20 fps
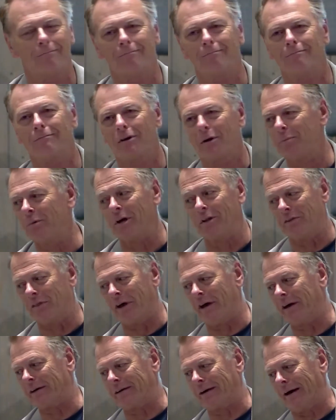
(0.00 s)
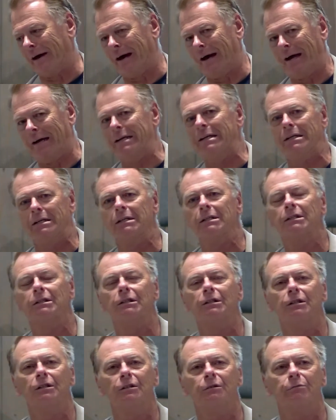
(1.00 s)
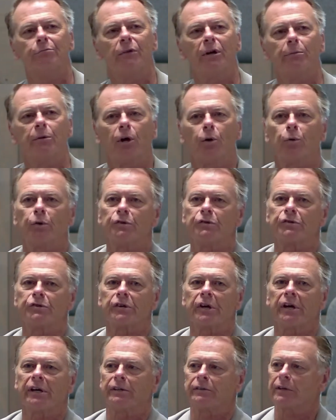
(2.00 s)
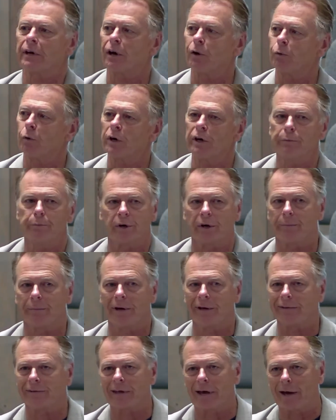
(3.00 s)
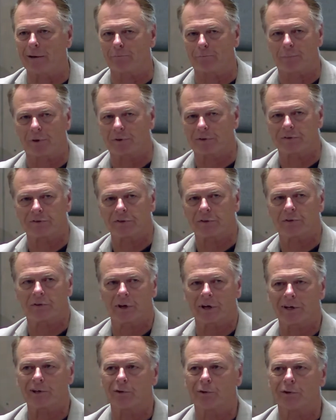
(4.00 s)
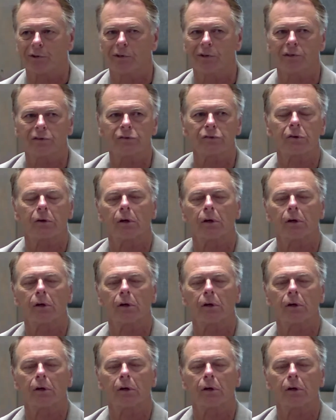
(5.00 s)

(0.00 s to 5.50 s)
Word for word: I'm not that guy. Maybe I wouldn't say it that way, but I'm not that person, thank goodness.